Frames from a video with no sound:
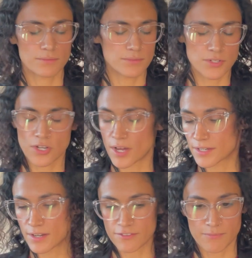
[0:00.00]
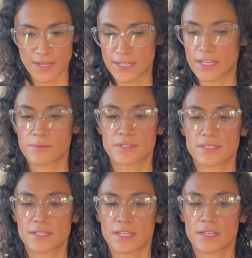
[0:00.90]
not enough money. He
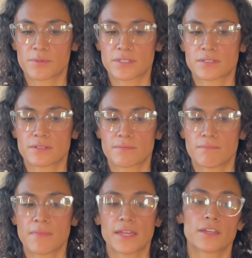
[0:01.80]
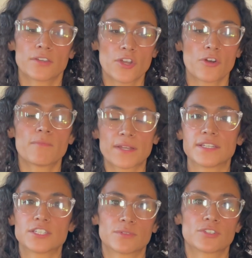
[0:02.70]
was making no money
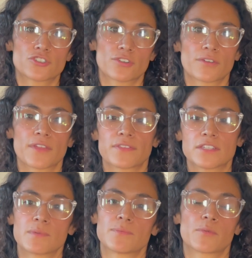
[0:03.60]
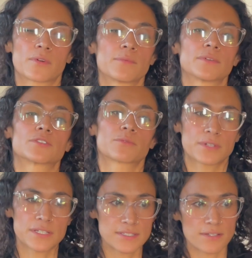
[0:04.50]
to ensure that these people were able to
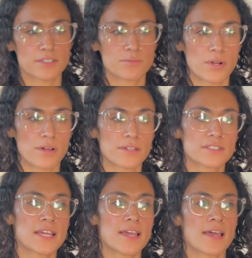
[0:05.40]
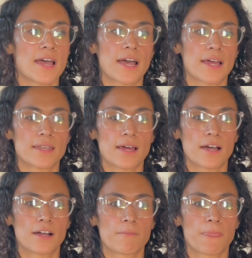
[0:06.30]
resell his products at
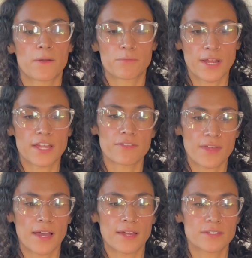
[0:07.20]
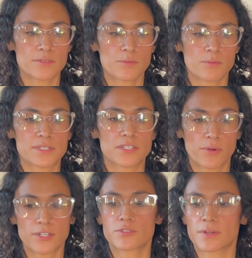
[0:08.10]
a rate that was
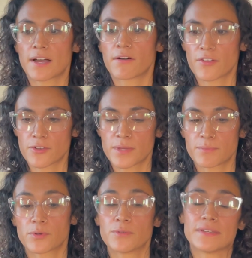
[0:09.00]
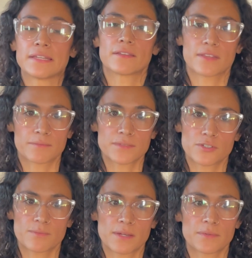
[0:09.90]
going to allow other people who needed them to
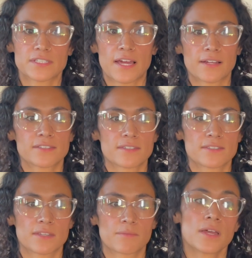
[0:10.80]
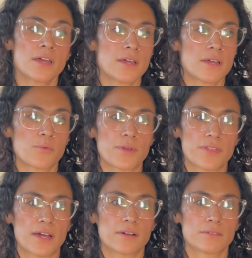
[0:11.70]
be able to access them
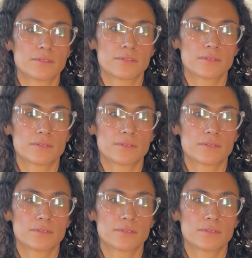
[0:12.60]
without,